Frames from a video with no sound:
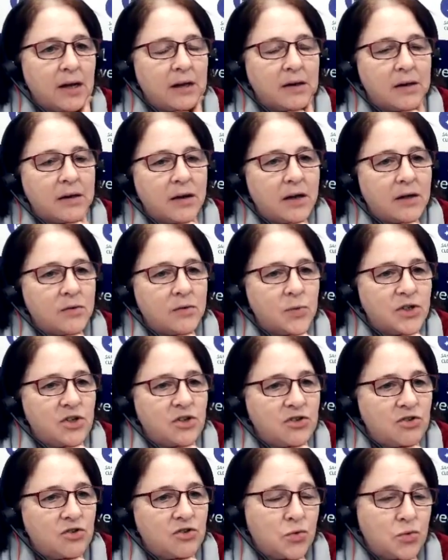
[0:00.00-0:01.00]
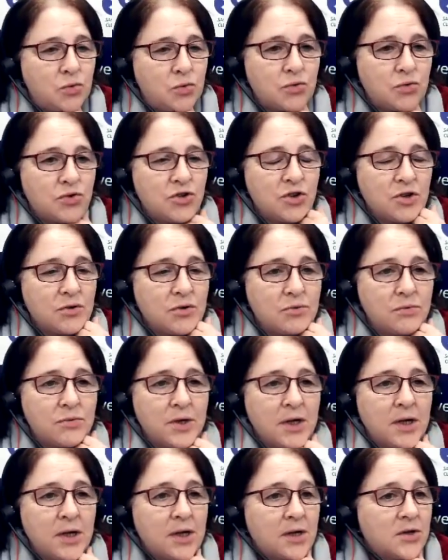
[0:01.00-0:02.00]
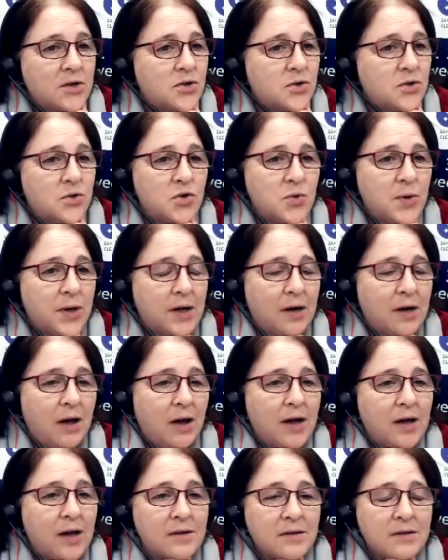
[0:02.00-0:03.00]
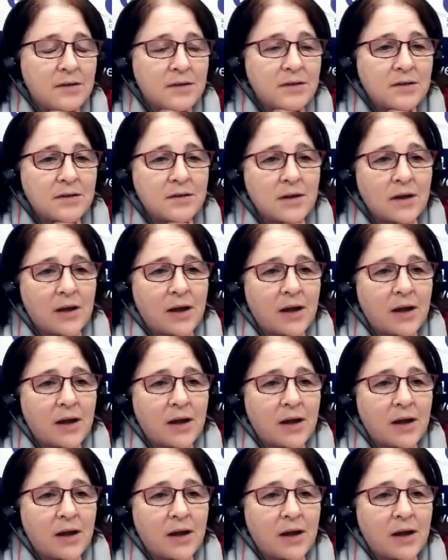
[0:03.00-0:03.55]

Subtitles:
and we just talk to our clients,